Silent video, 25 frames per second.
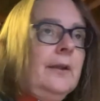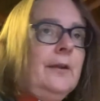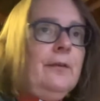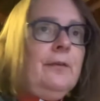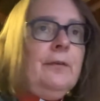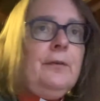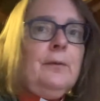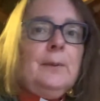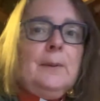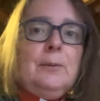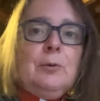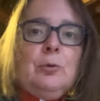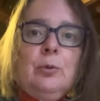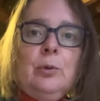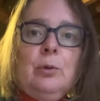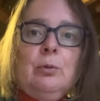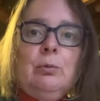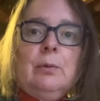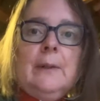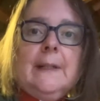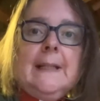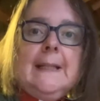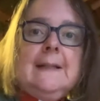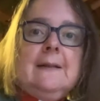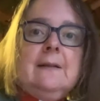So I'm going to
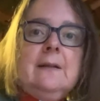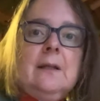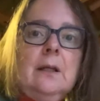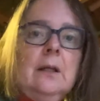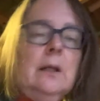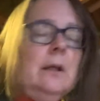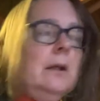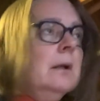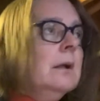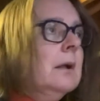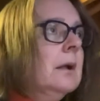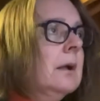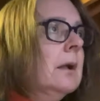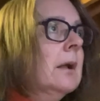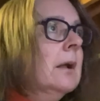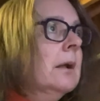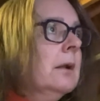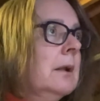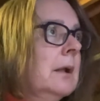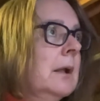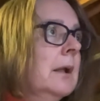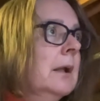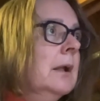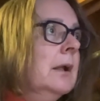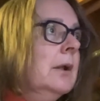read
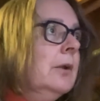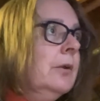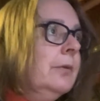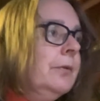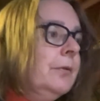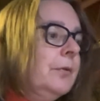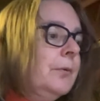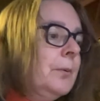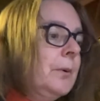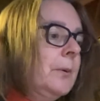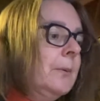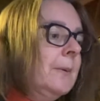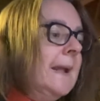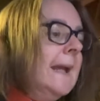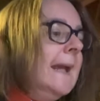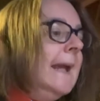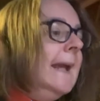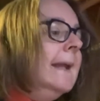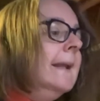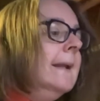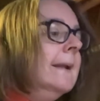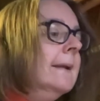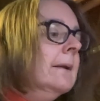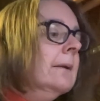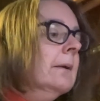through
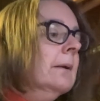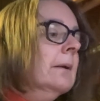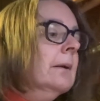again,